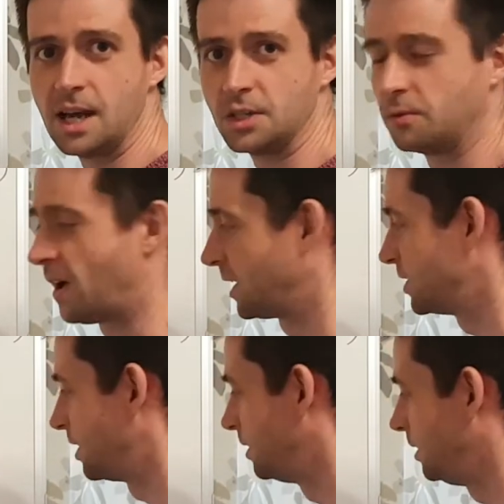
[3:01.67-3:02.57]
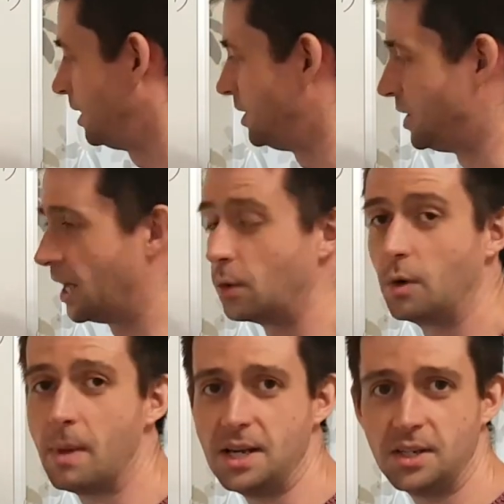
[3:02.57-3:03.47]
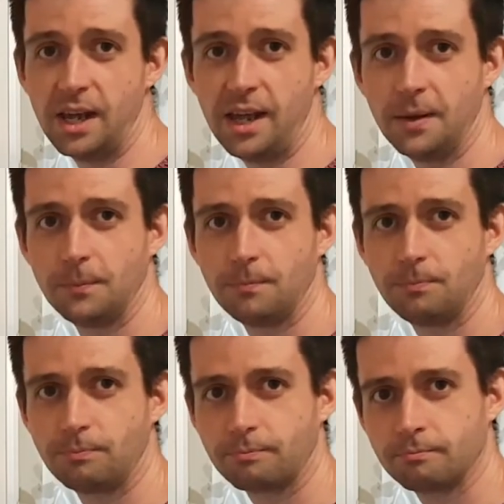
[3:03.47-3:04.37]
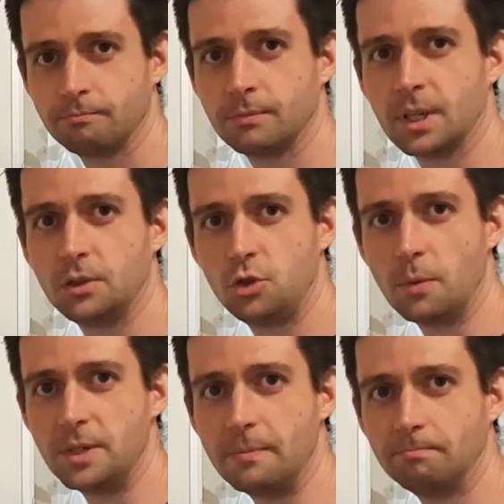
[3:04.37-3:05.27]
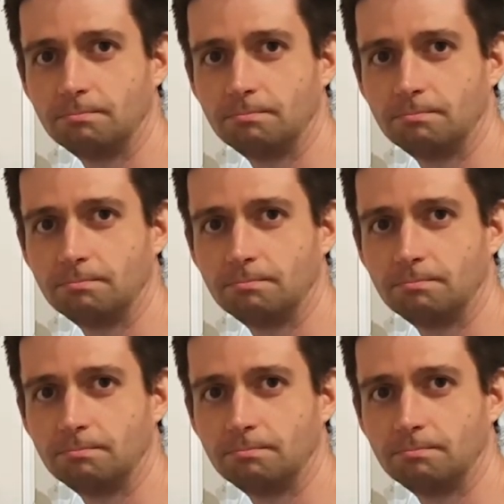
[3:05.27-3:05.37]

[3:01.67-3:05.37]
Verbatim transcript: as a factor and you get a remainder here. Job done.